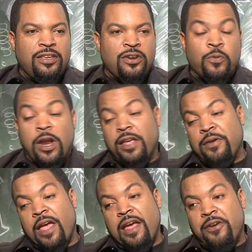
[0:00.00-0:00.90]
You know, when I
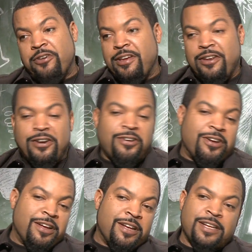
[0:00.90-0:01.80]
get angry, you
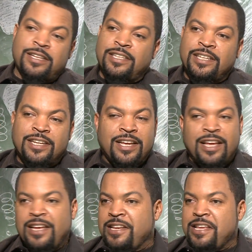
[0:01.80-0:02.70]
know,
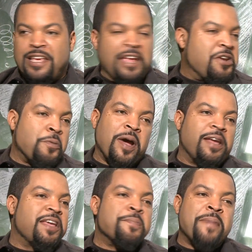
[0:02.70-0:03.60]
can't
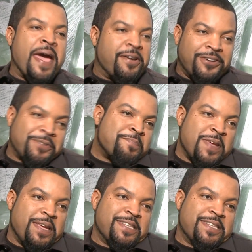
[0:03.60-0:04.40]
nobody get madder than me.